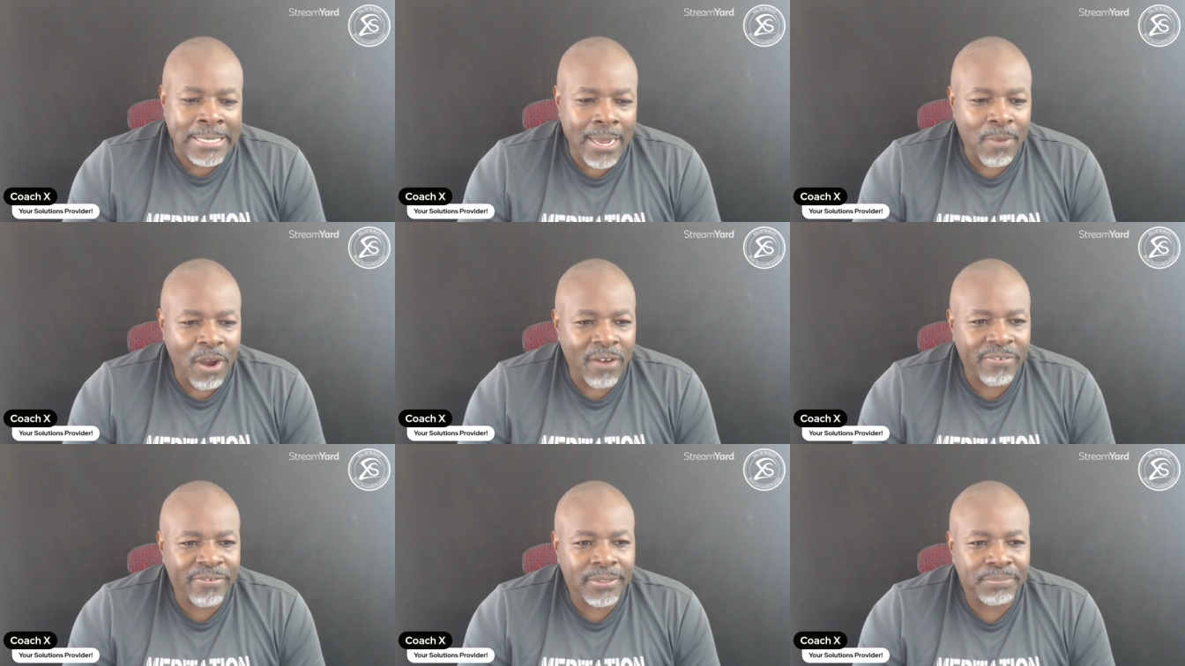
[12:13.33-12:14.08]
I'm
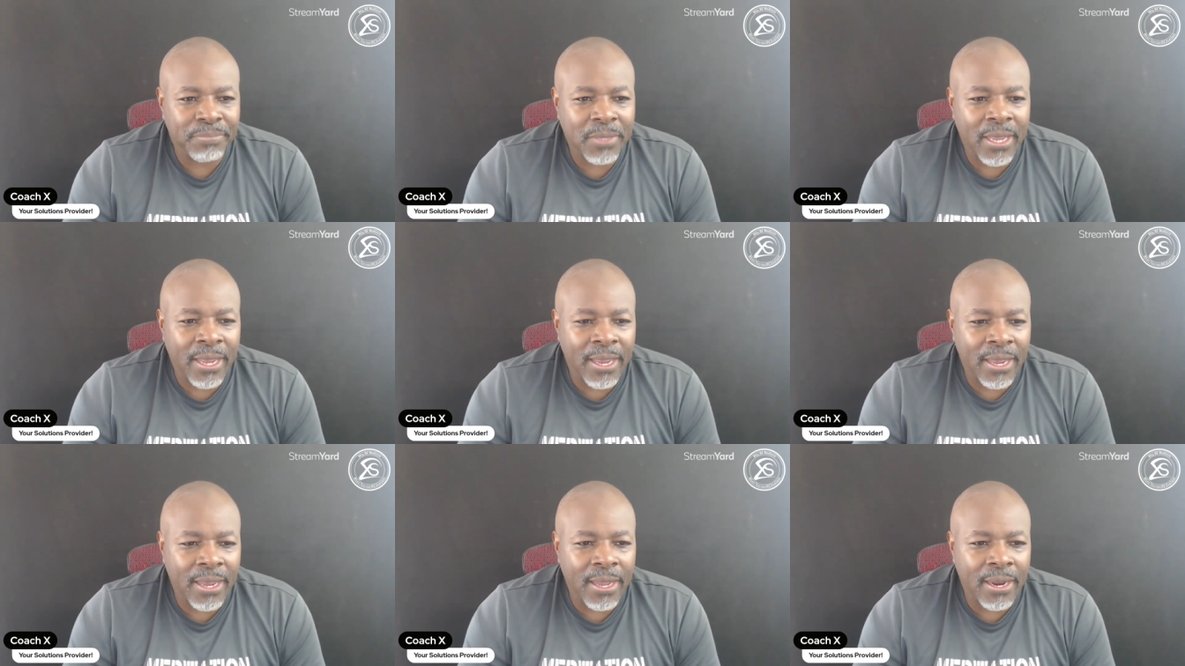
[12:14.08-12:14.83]
off,
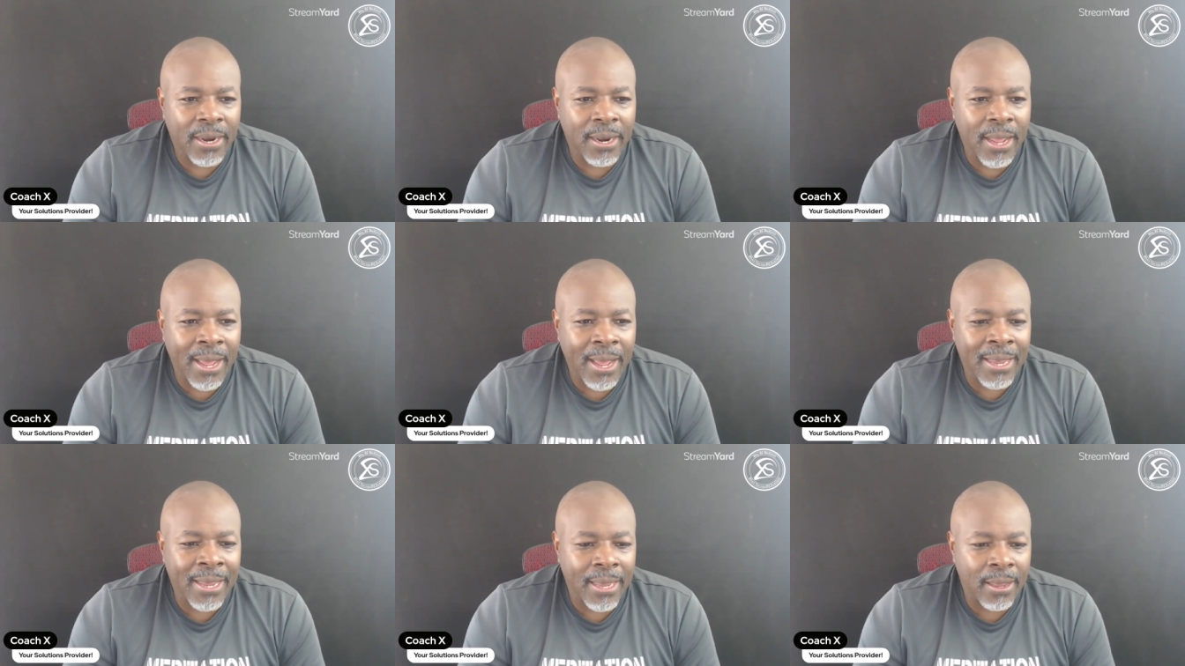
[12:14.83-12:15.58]
and
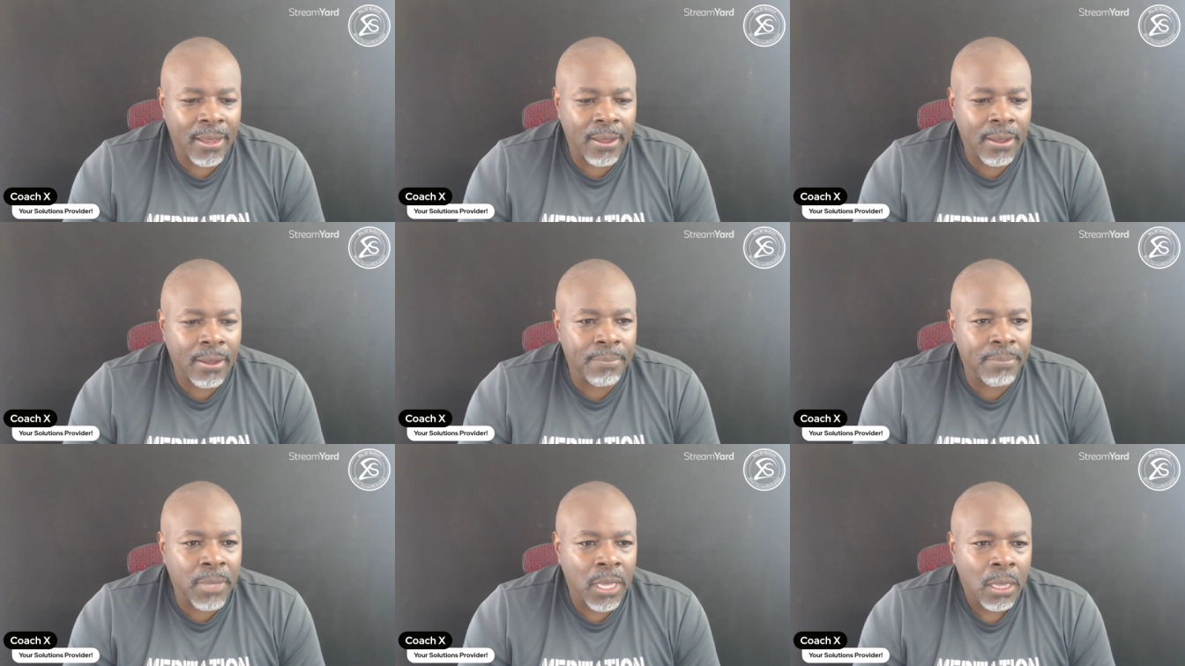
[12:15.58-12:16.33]
I
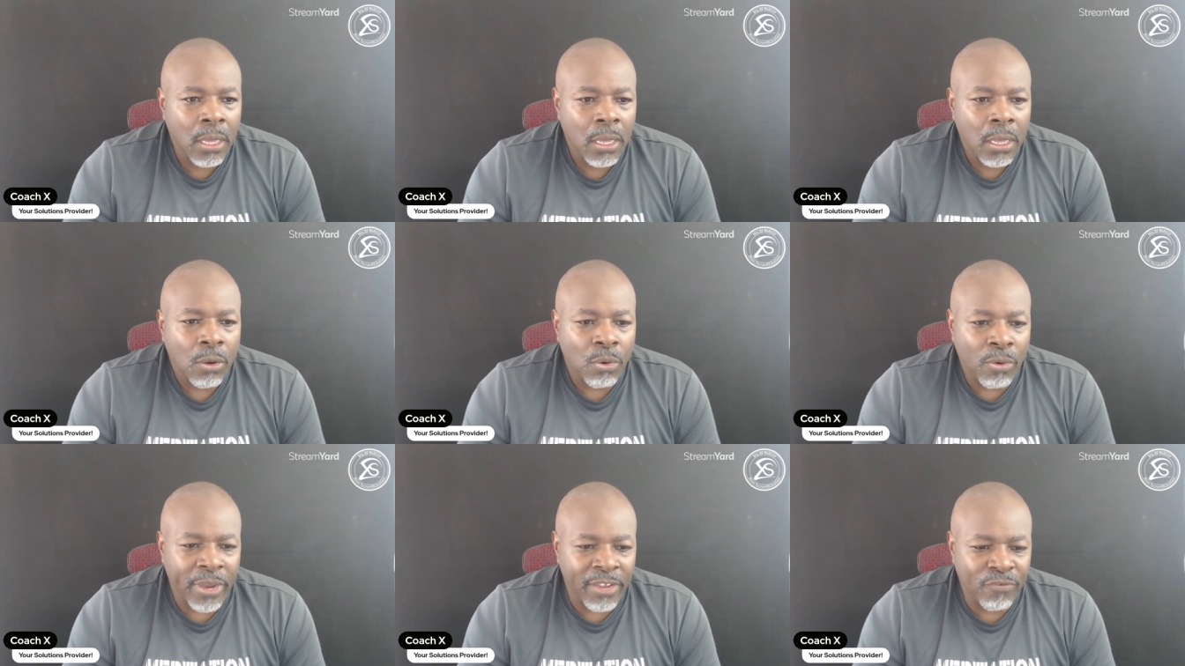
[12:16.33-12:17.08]
am.
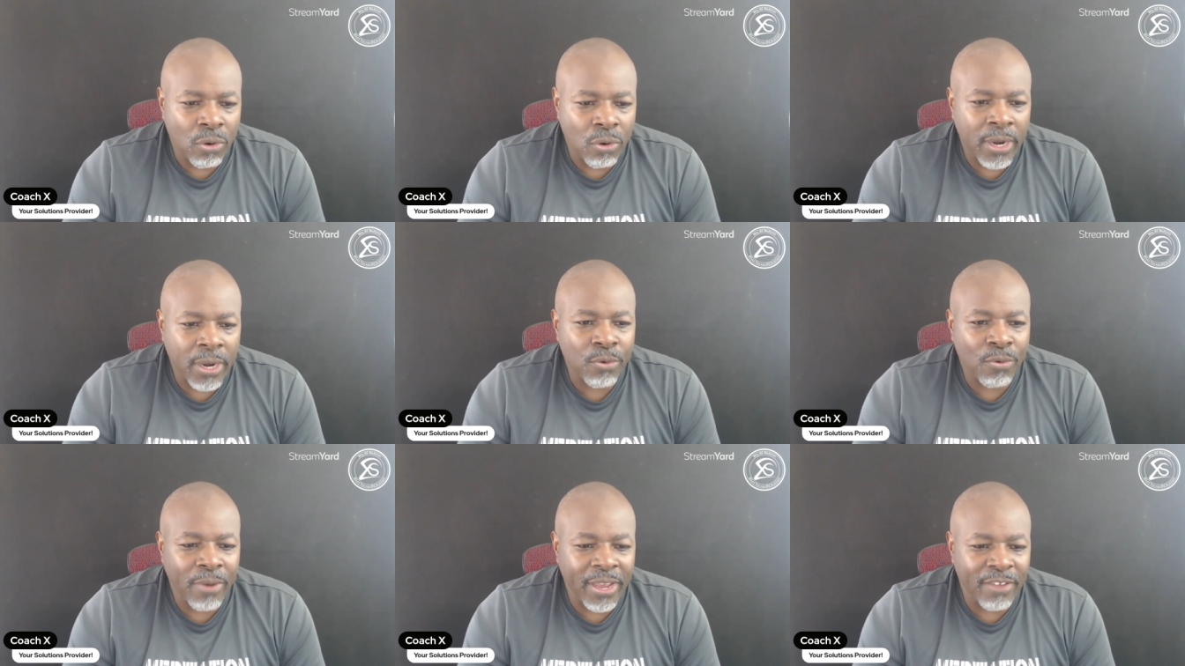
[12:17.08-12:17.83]
Wait for it.
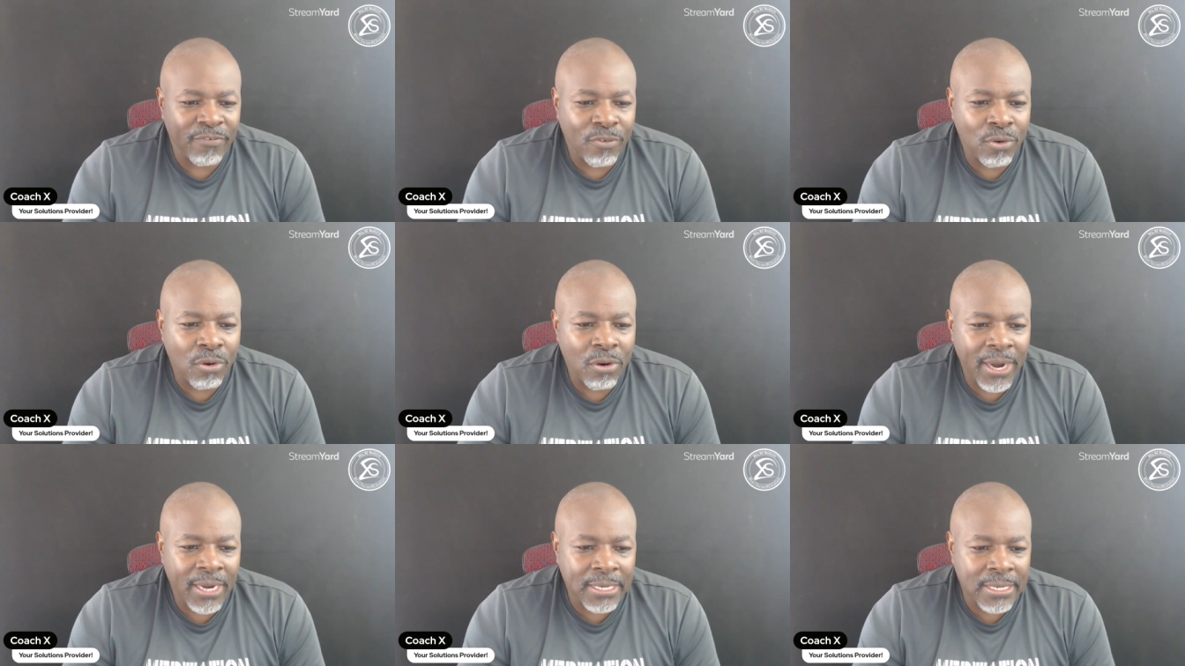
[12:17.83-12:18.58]
Wait for
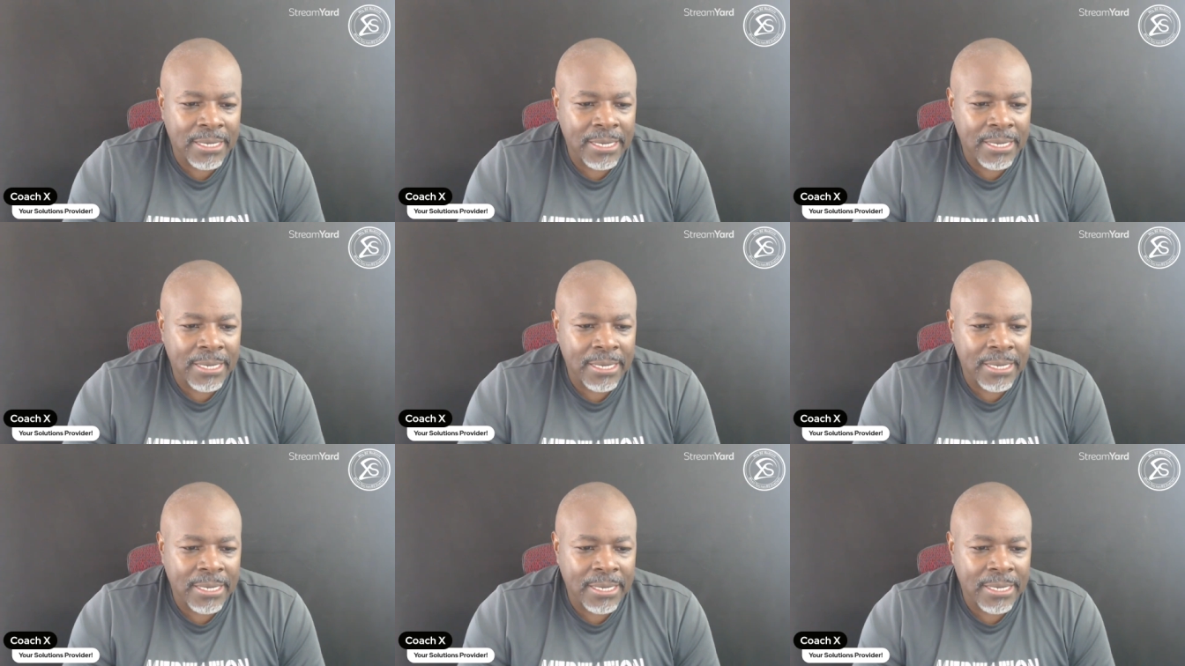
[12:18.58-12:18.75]
it.